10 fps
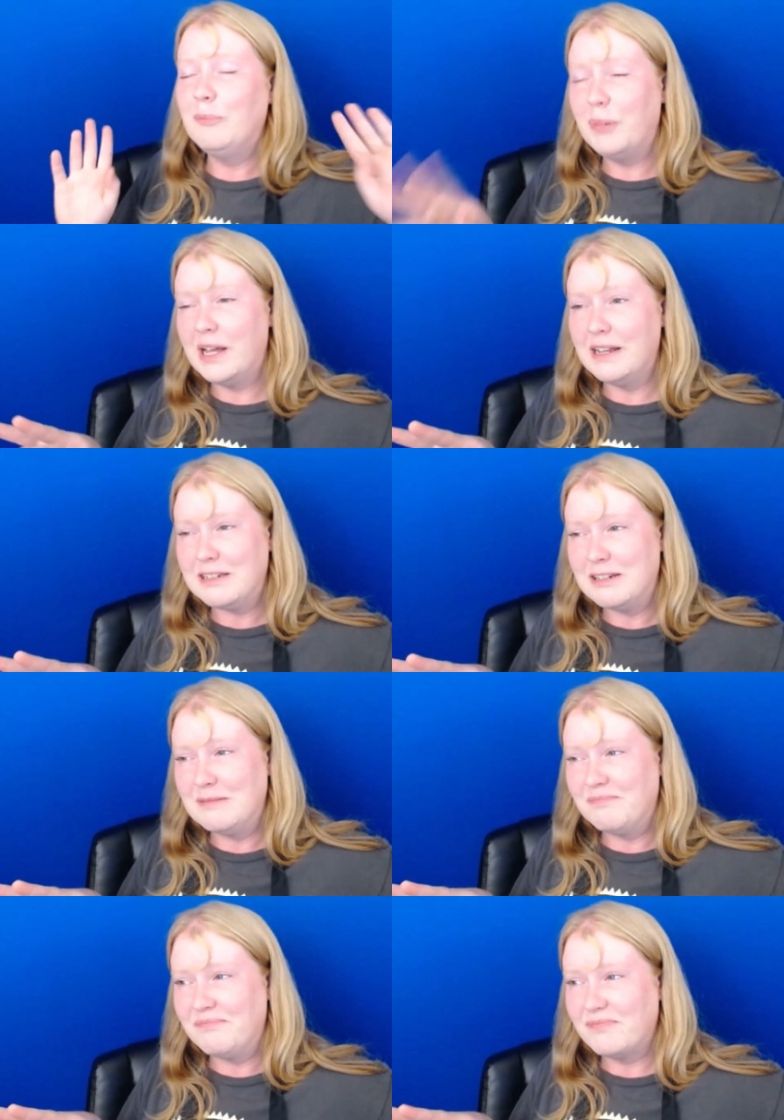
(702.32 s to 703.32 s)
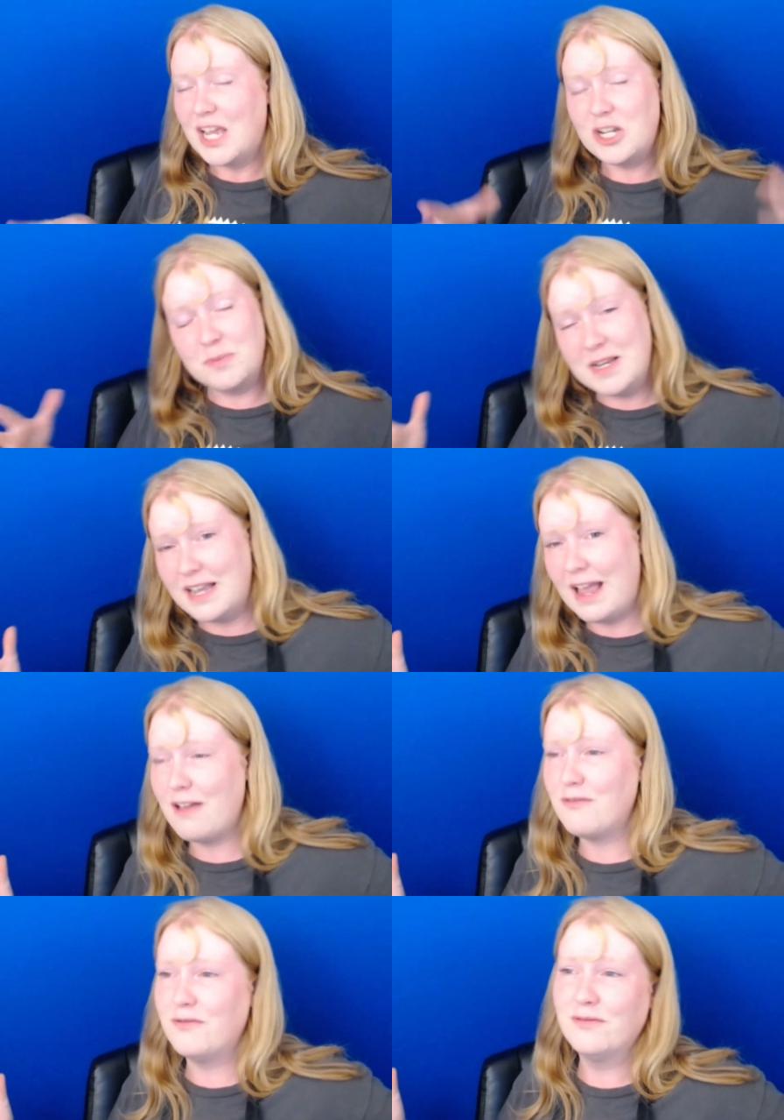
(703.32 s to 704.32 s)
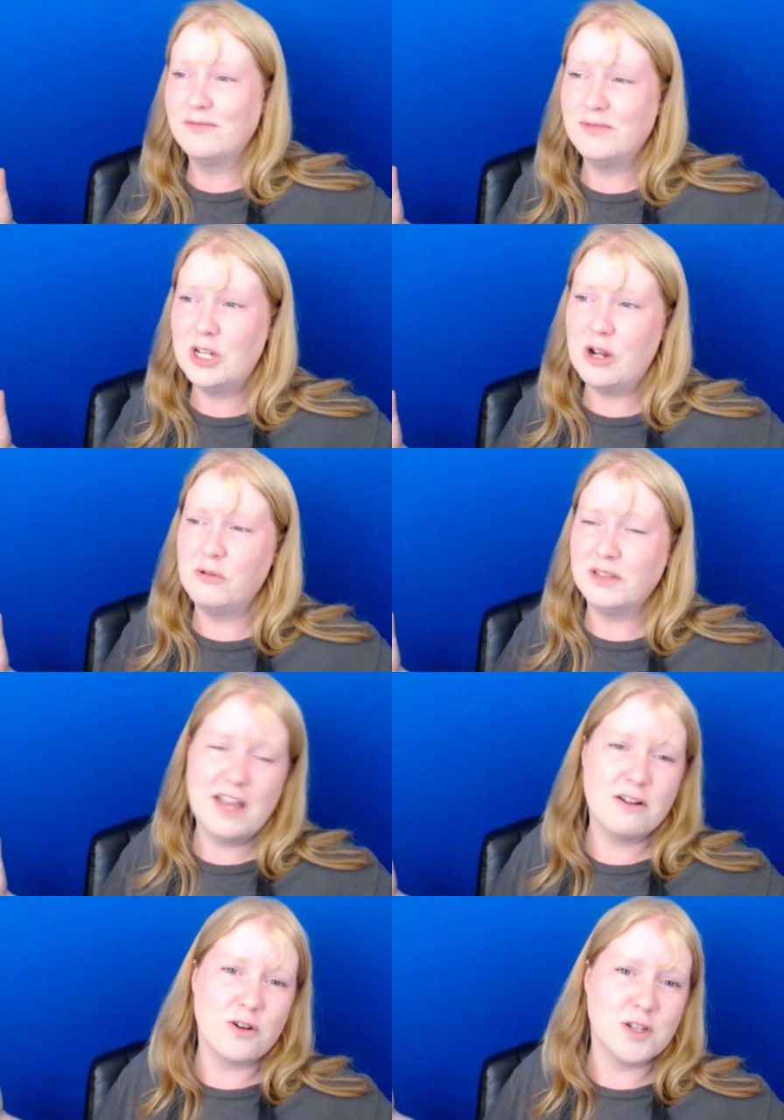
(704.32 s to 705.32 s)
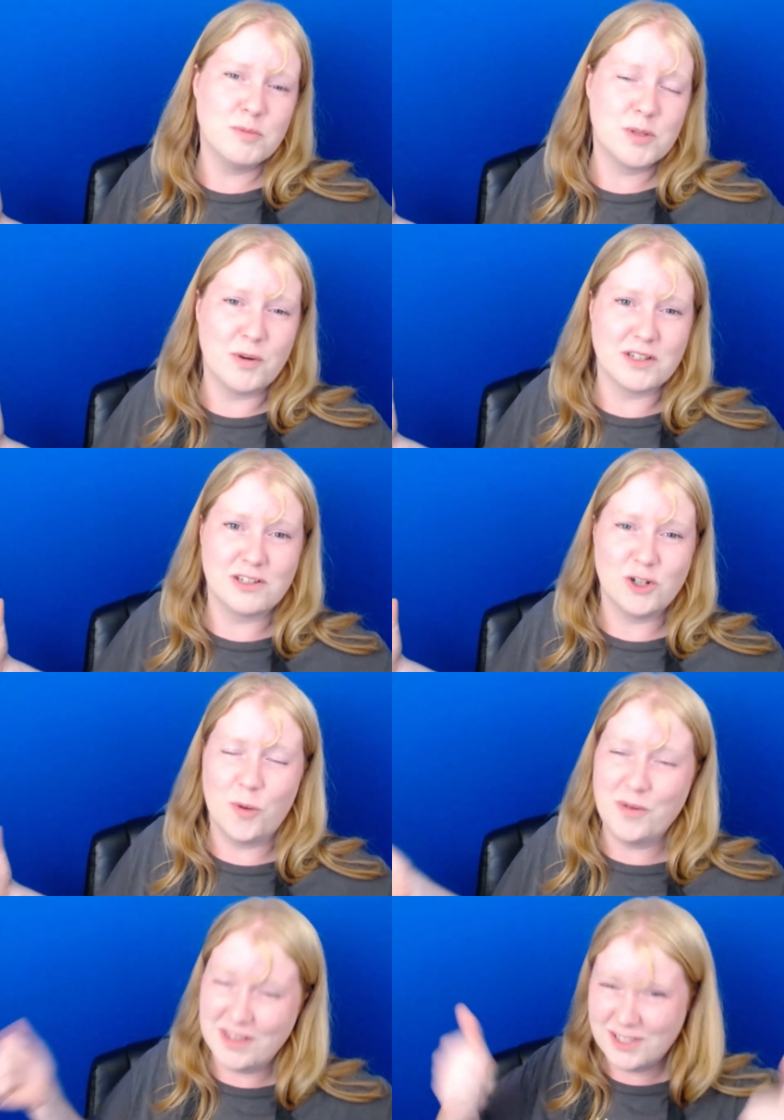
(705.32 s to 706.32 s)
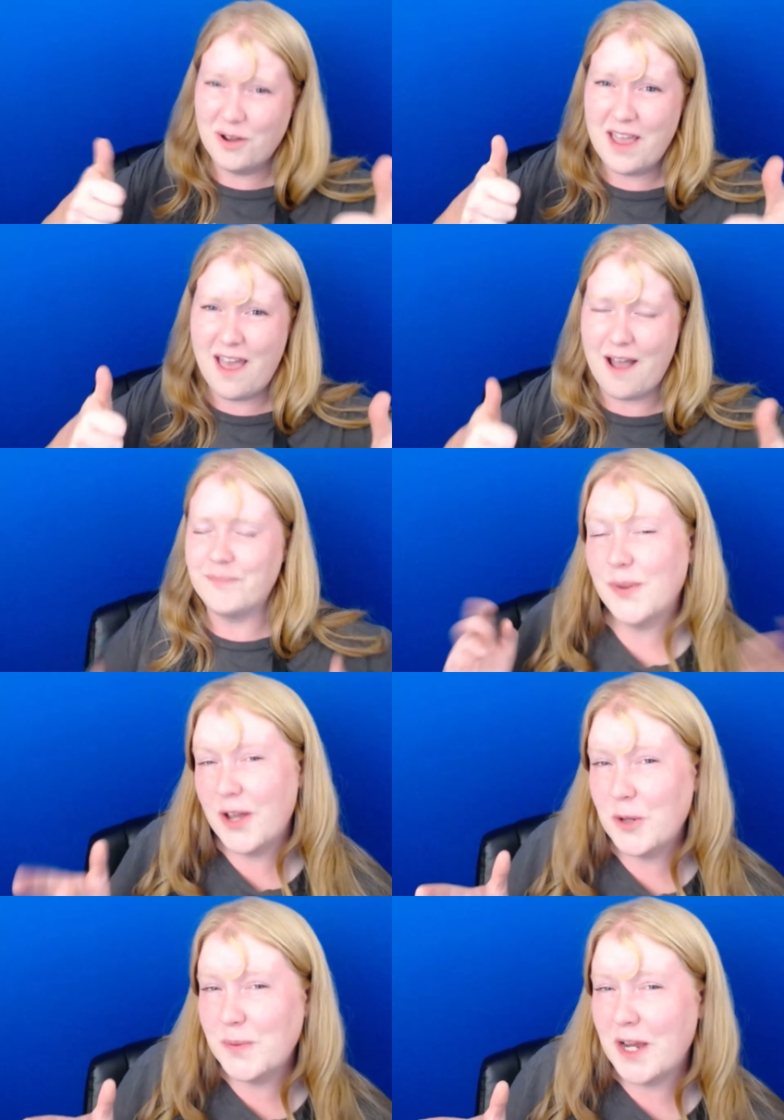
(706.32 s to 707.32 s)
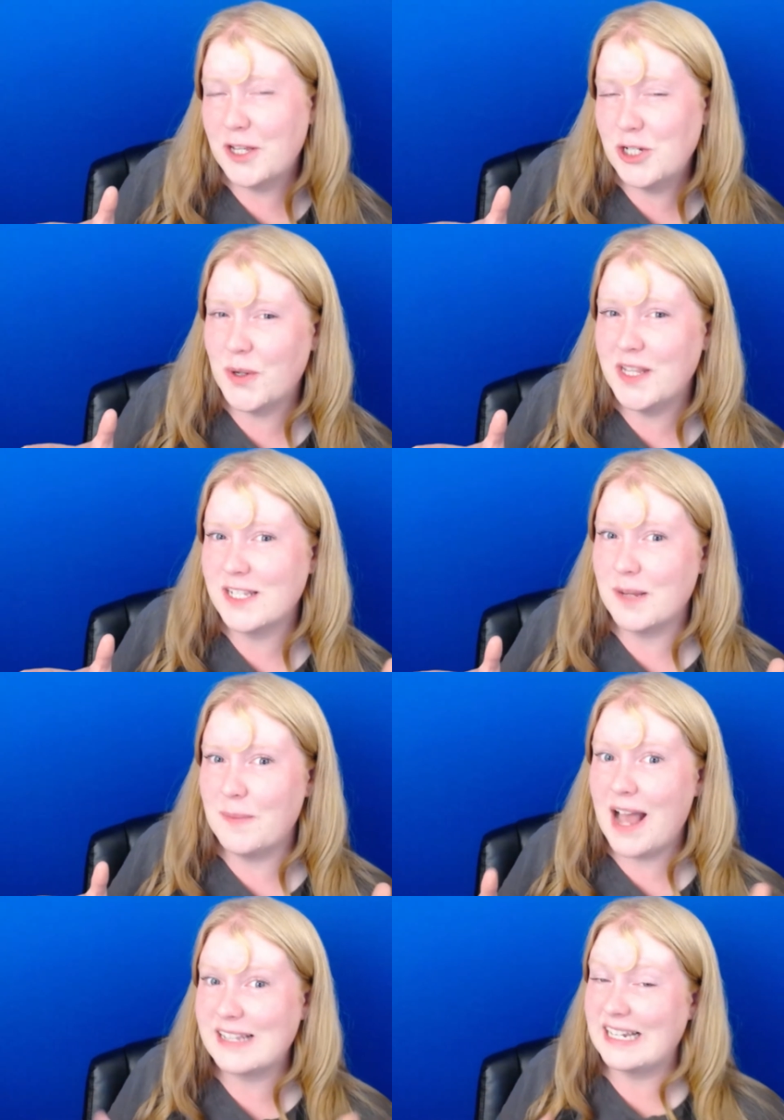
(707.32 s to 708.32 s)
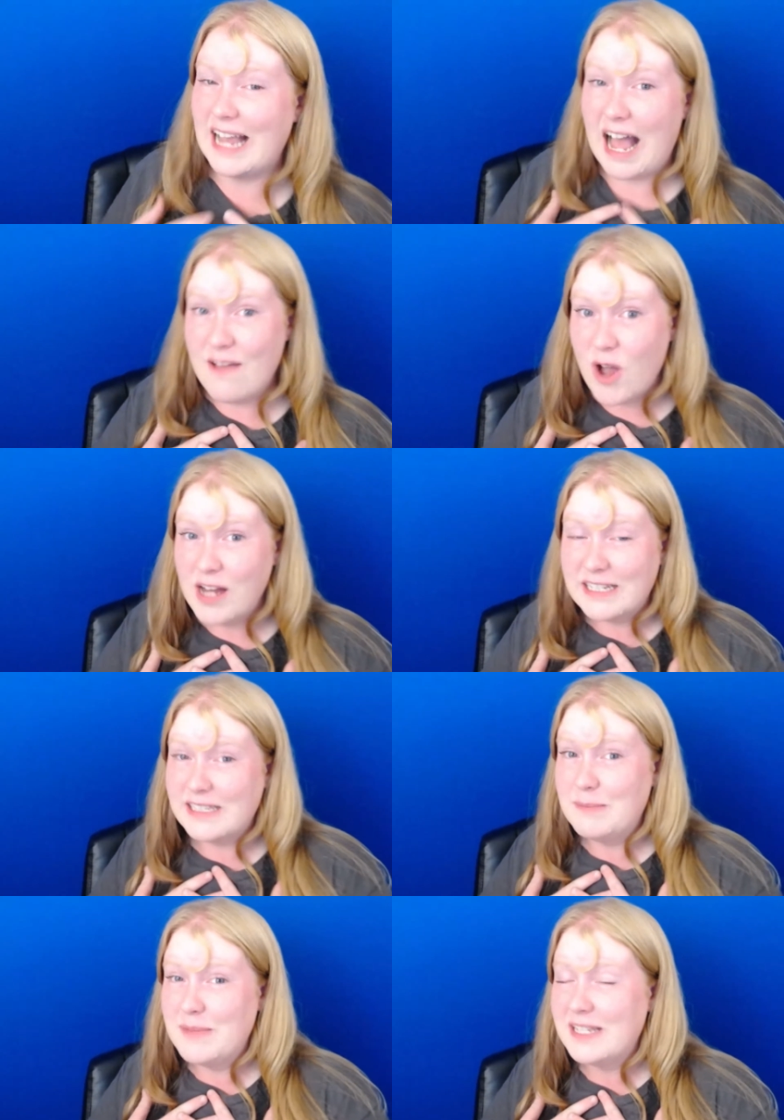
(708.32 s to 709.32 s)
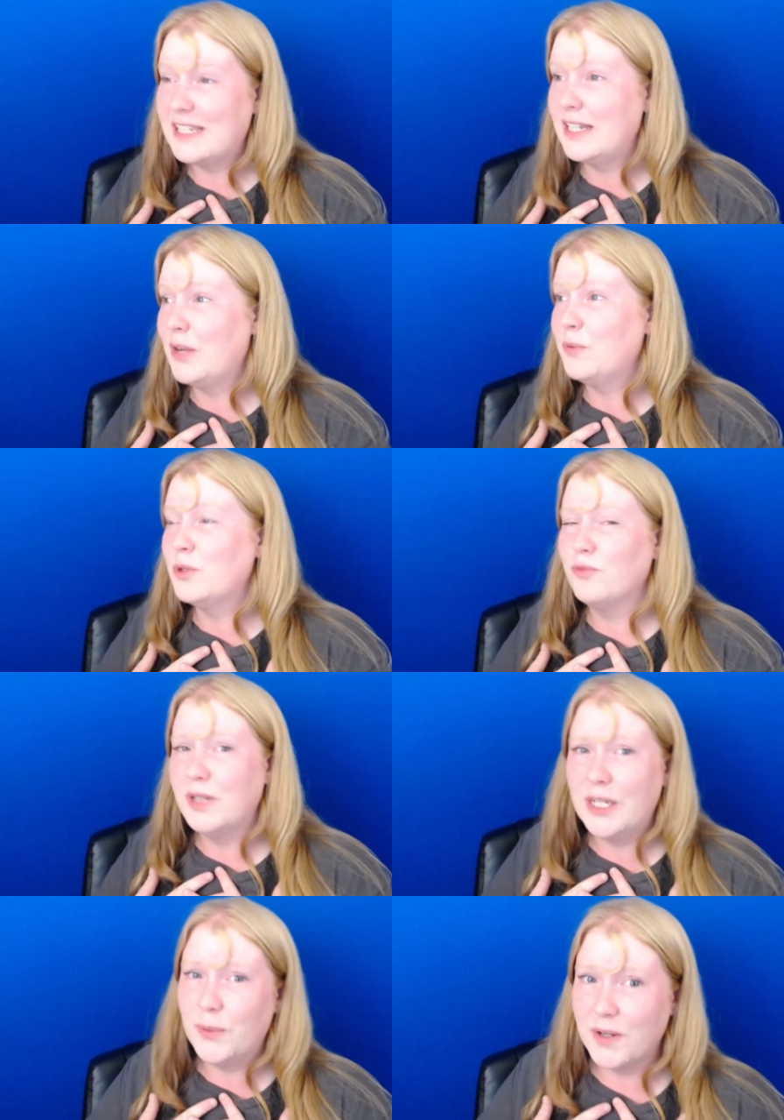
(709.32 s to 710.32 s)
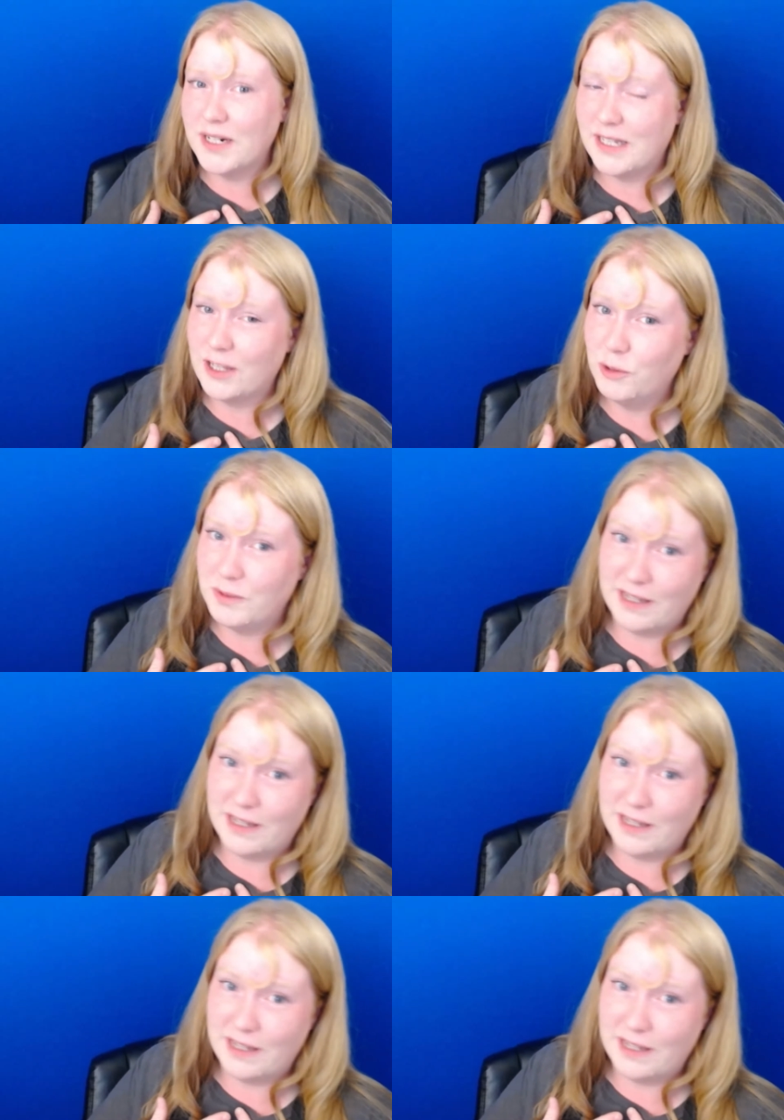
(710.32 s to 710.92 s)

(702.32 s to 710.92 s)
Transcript: But that just means I have, you know, later Christmas presents to open. So yeah. So I hope y'all enjoyed this unboxing. I've honestly missed it and was really worried that Luke